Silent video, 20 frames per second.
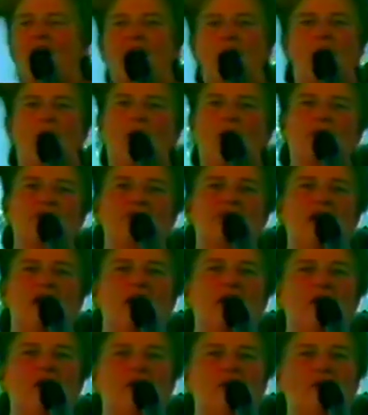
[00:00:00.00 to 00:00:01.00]
Oh,
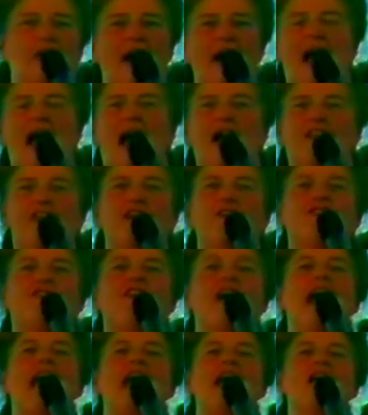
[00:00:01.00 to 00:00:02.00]
no. The
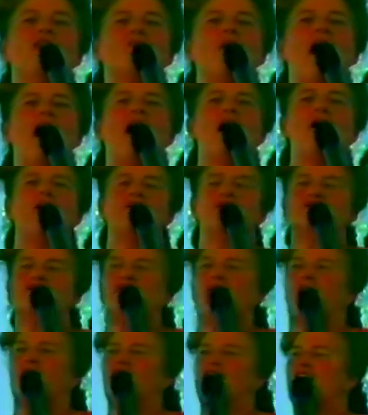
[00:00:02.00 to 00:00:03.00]

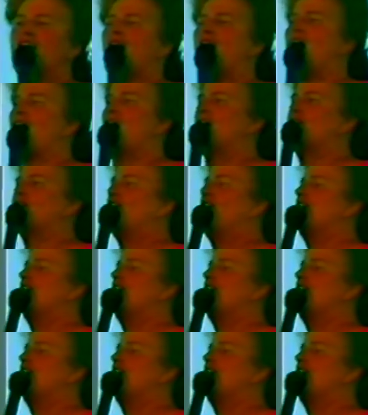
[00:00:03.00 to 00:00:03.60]
pharaohs of the earth